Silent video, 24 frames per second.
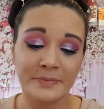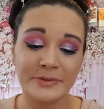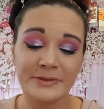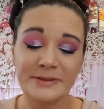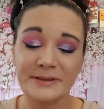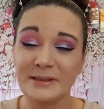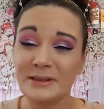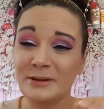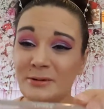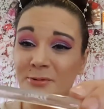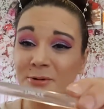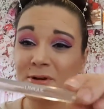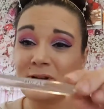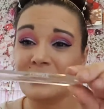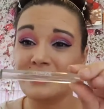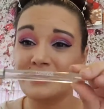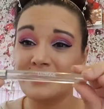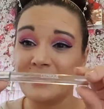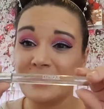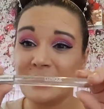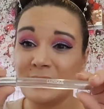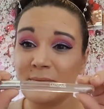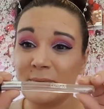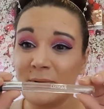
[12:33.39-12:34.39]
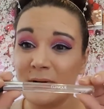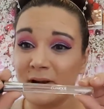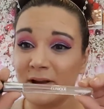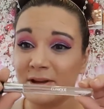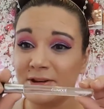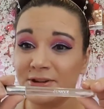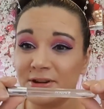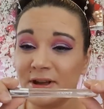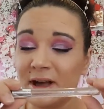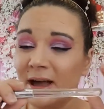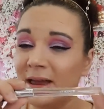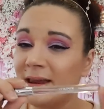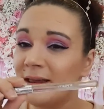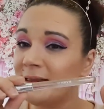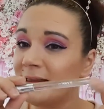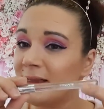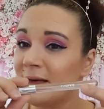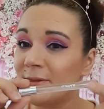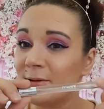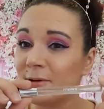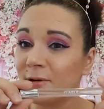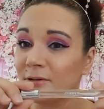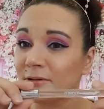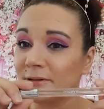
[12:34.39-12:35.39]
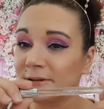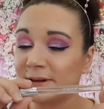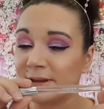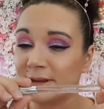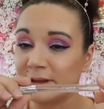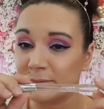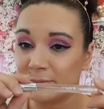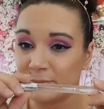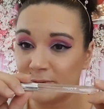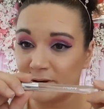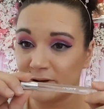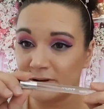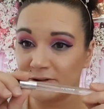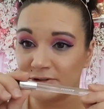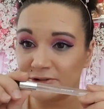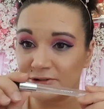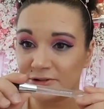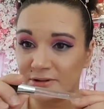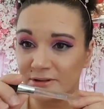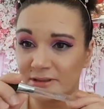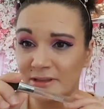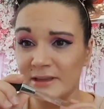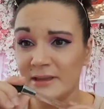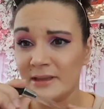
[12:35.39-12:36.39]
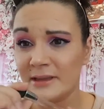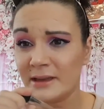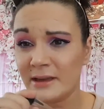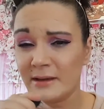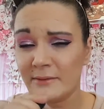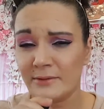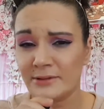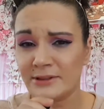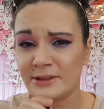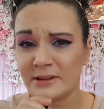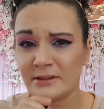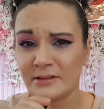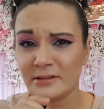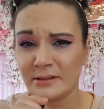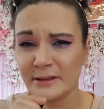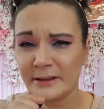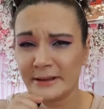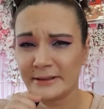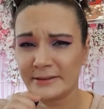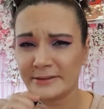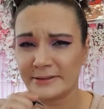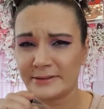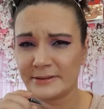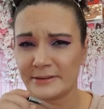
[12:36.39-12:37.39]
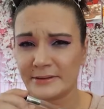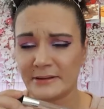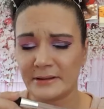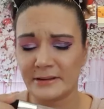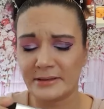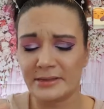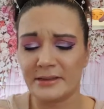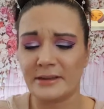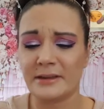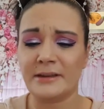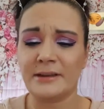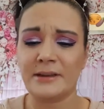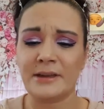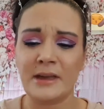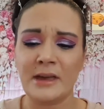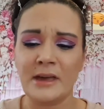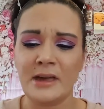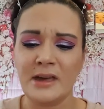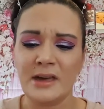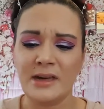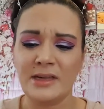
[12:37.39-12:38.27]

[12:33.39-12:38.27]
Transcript: It's a little Clinique brush. I had another Clinique brush. I think I gave it to Glitz, I think.